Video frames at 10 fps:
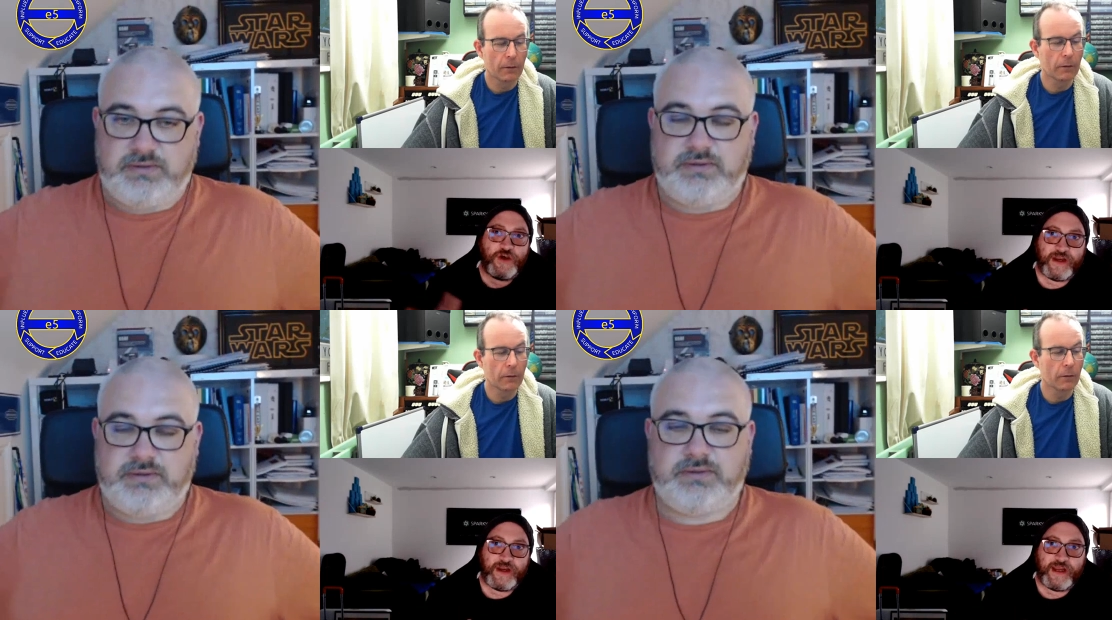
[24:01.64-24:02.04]
Speaker 1: an
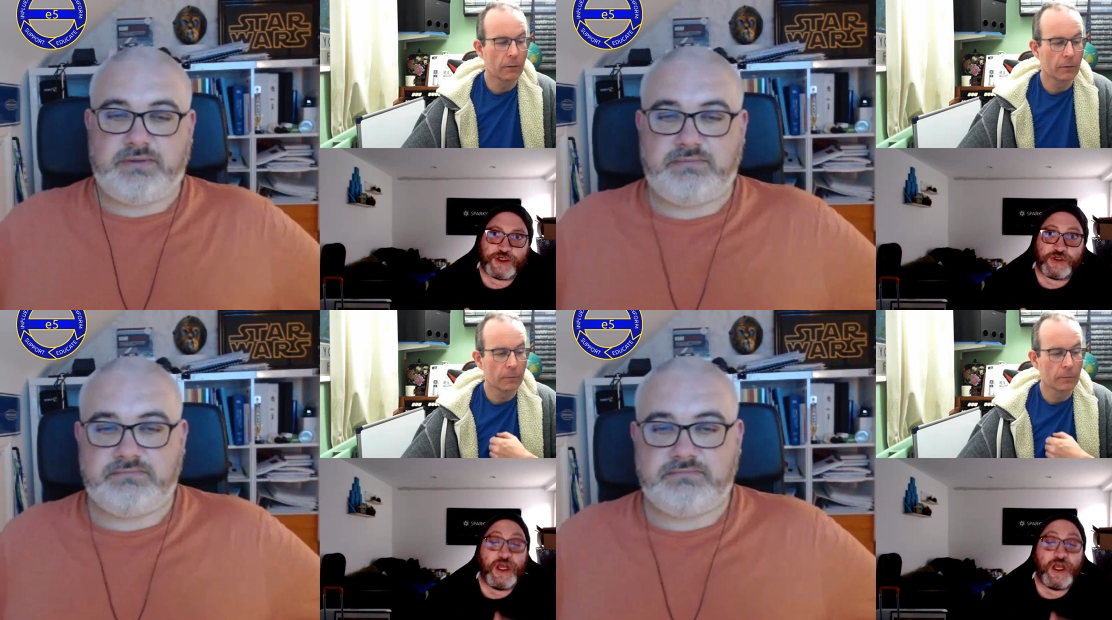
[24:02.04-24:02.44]
earth
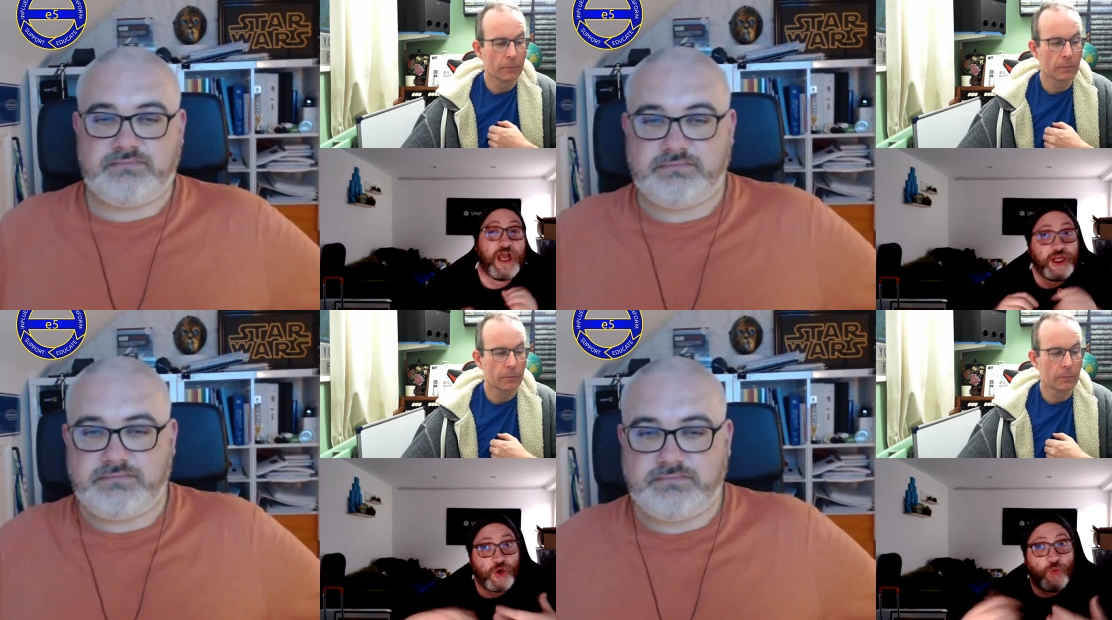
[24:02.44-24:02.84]
connection
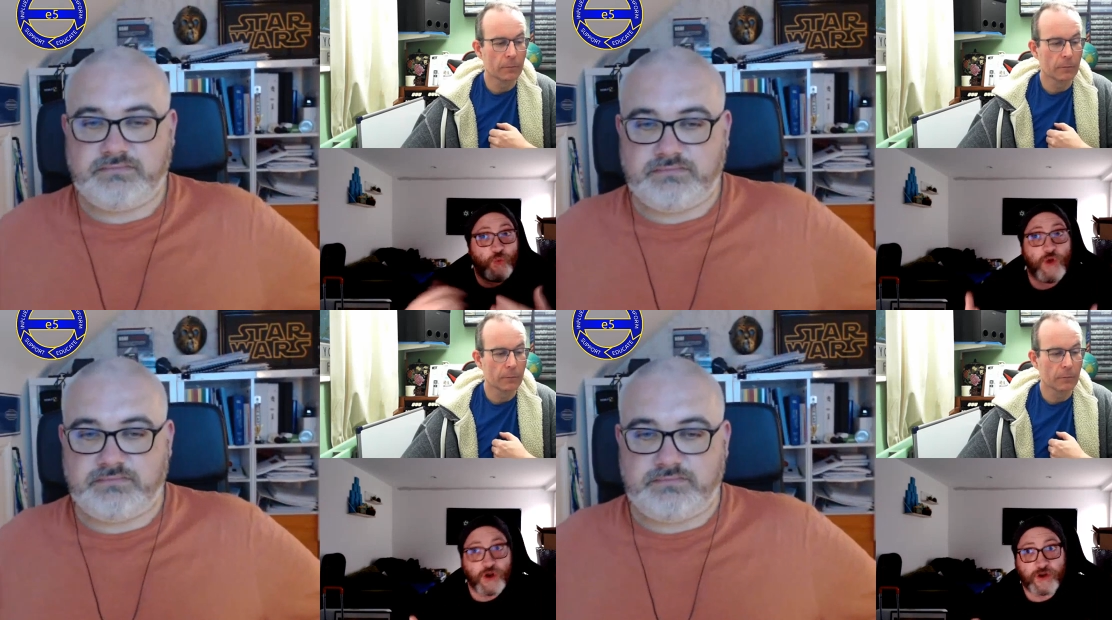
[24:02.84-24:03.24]
and you
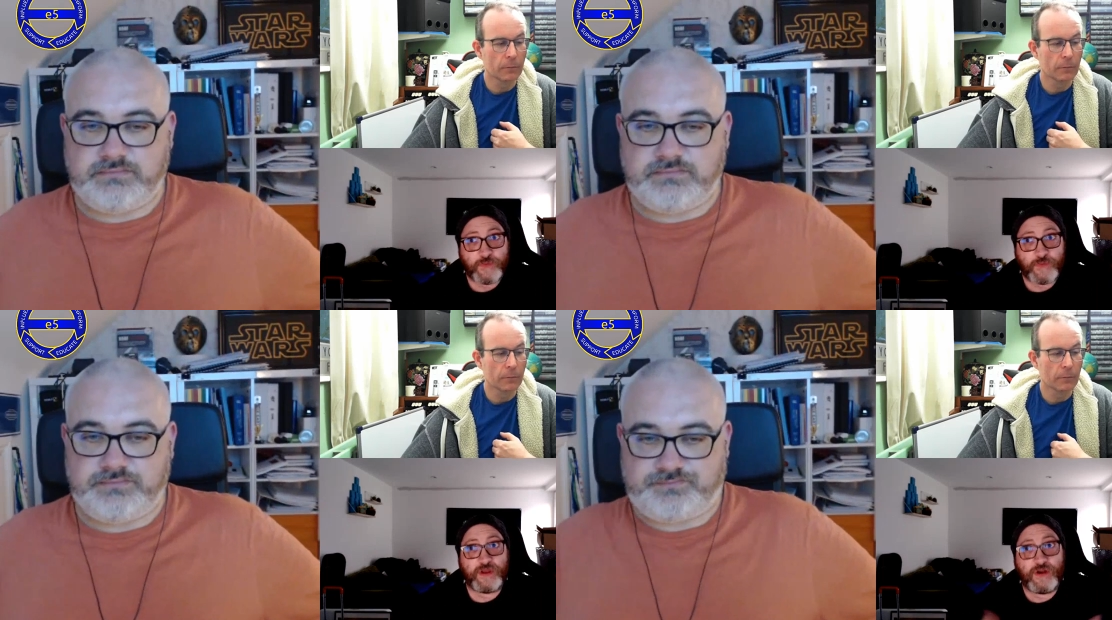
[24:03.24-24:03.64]
can work
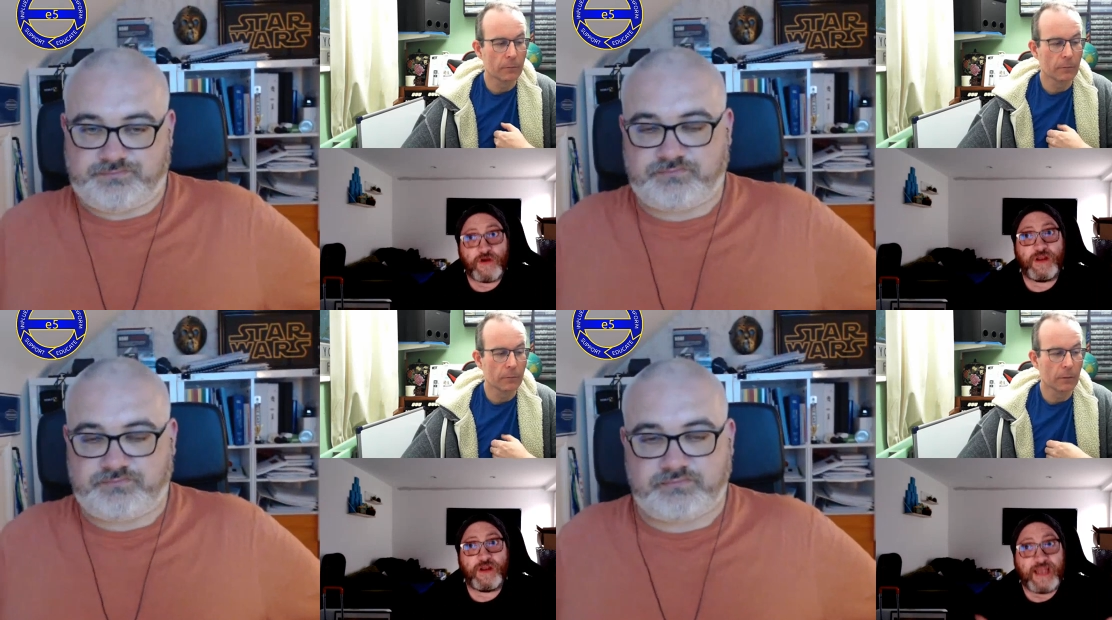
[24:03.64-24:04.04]
on it with a
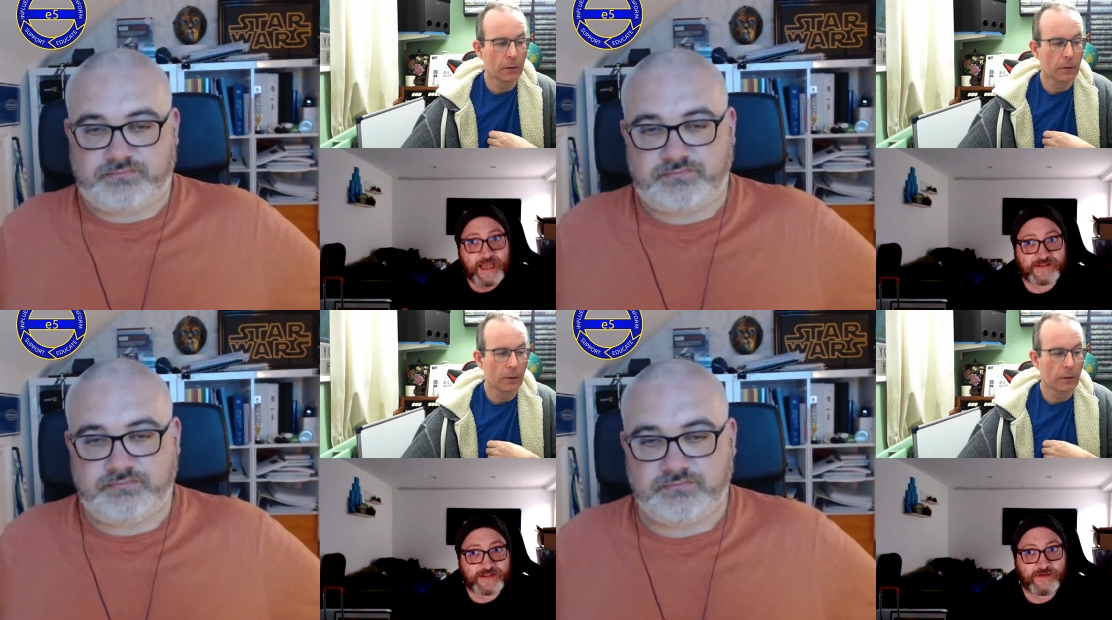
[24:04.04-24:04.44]
lot
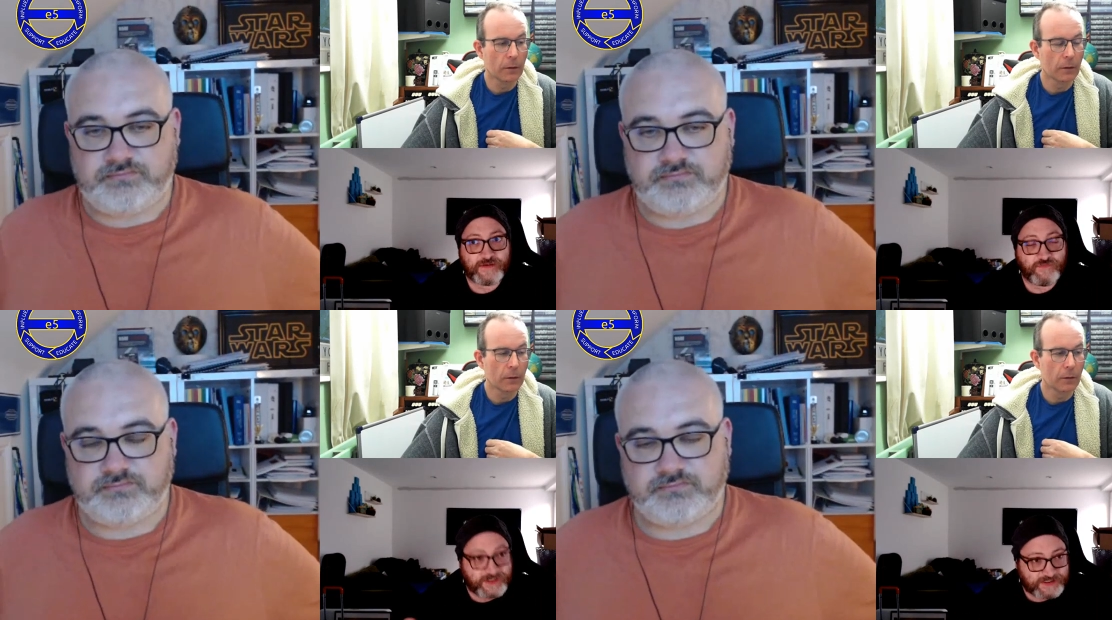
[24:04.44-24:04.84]

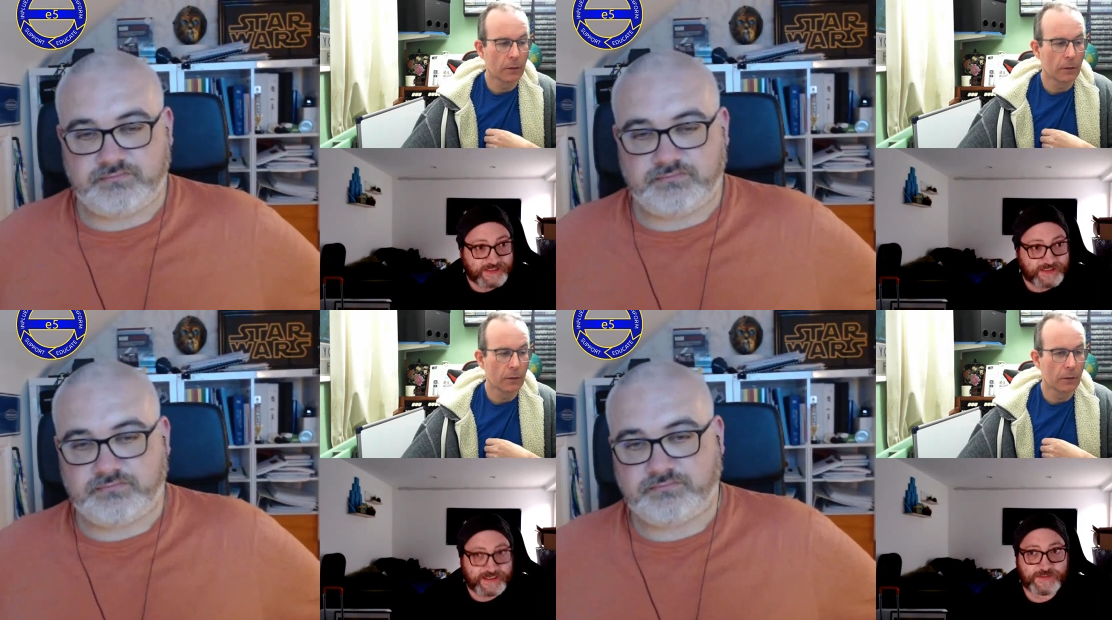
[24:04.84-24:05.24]
less
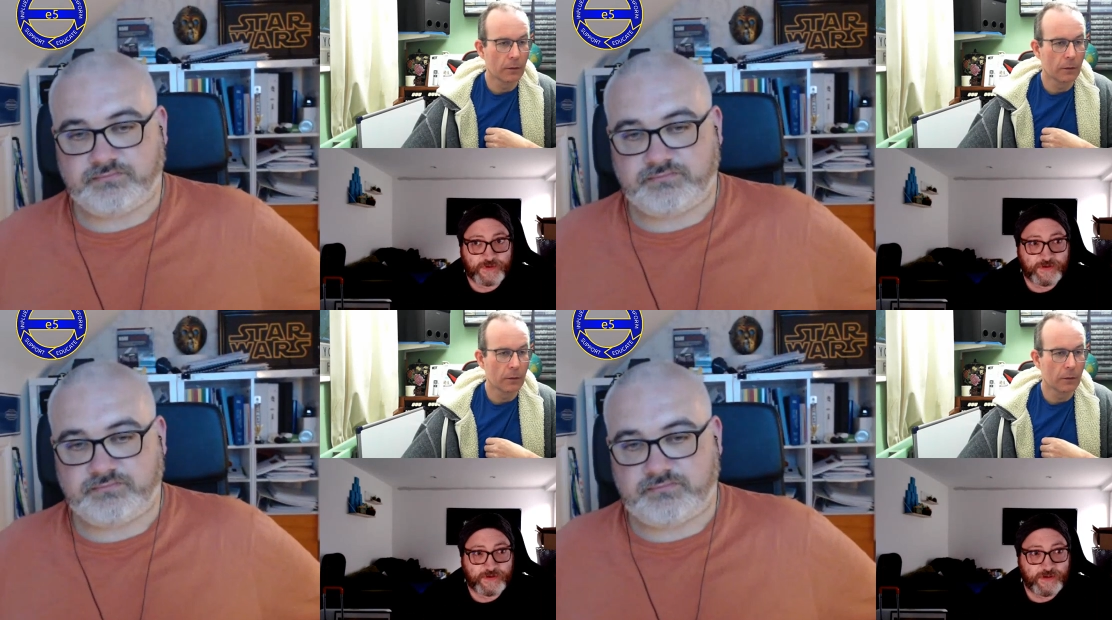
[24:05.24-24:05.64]
risk
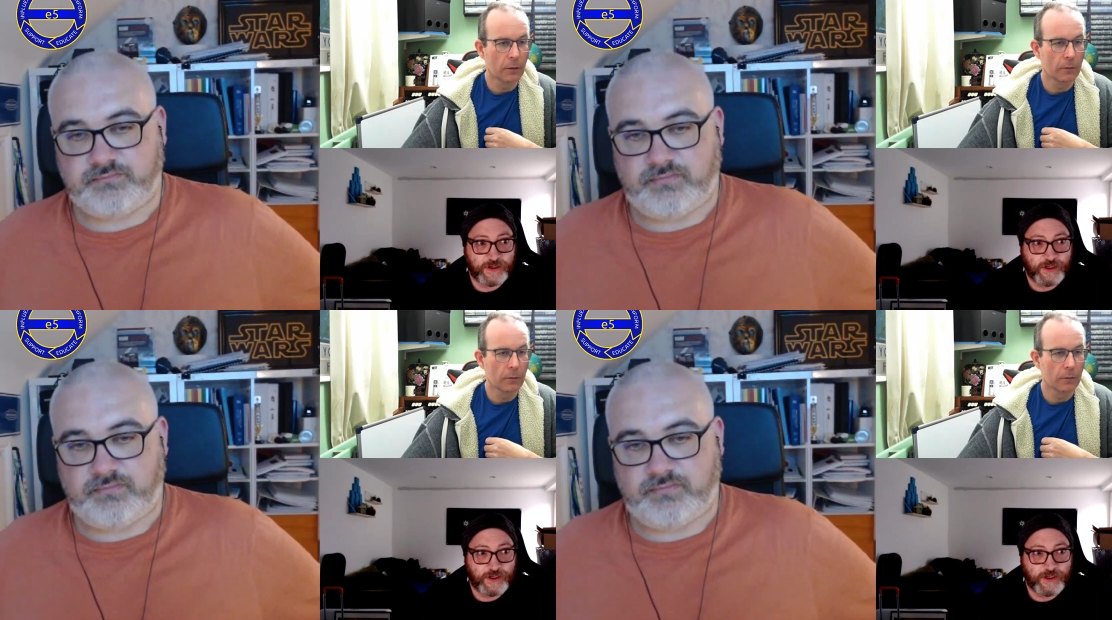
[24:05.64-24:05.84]
assessment